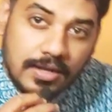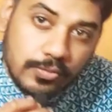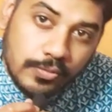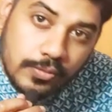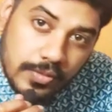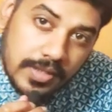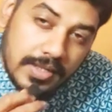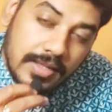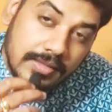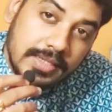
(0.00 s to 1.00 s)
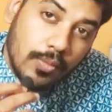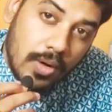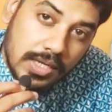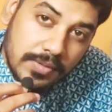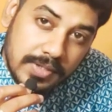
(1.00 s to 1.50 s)
Rahu, then
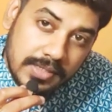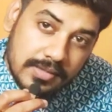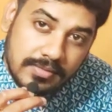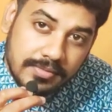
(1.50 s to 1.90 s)
whatever